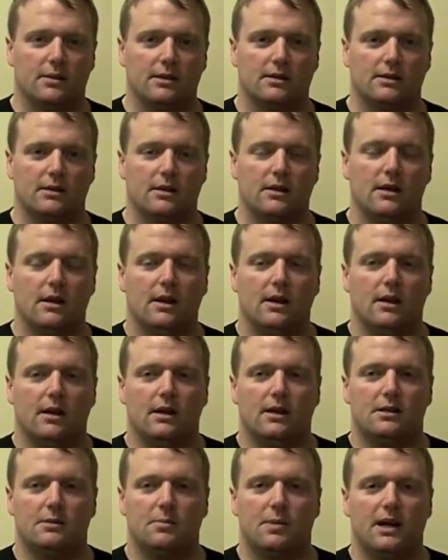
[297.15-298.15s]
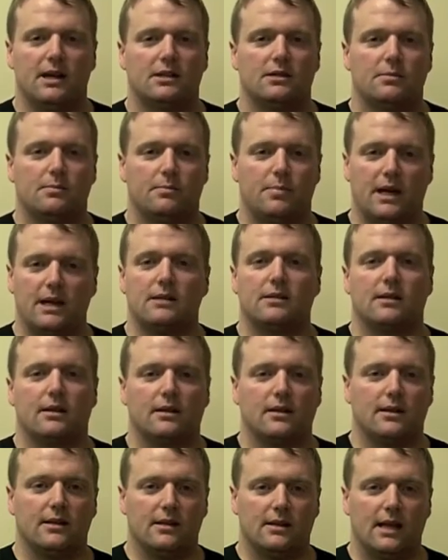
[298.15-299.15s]
It's
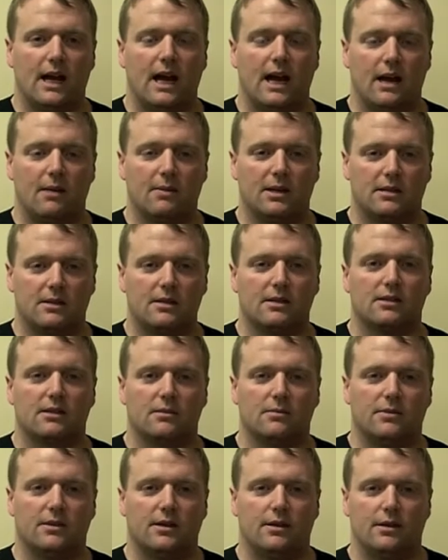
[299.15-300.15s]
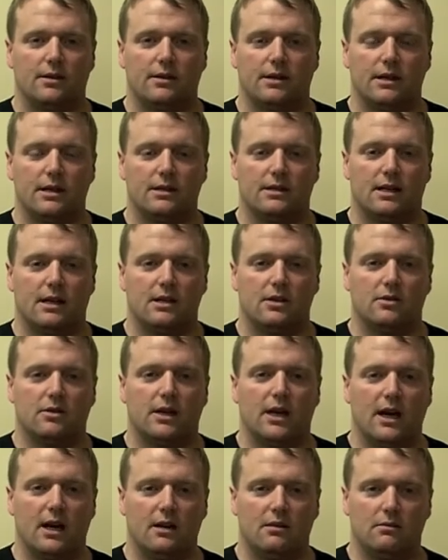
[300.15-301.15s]
basically the dynamic system theories that you
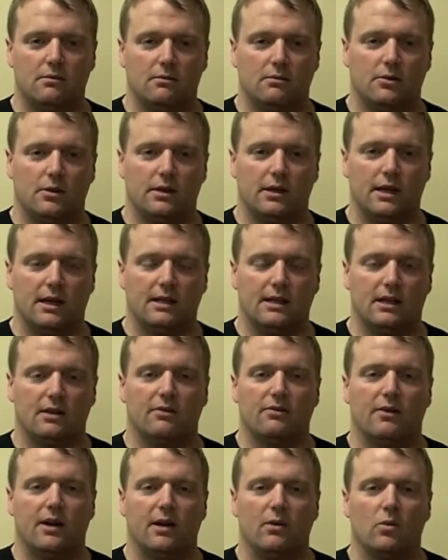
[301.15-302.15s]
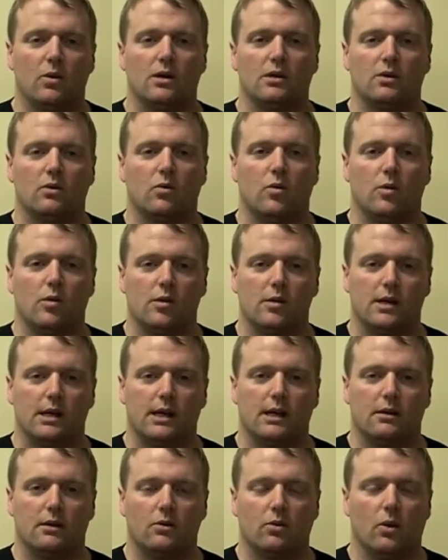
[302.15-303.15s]
can't really identify one
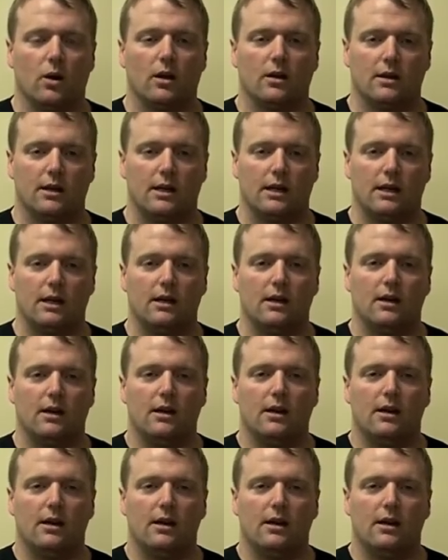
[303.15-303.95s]
quality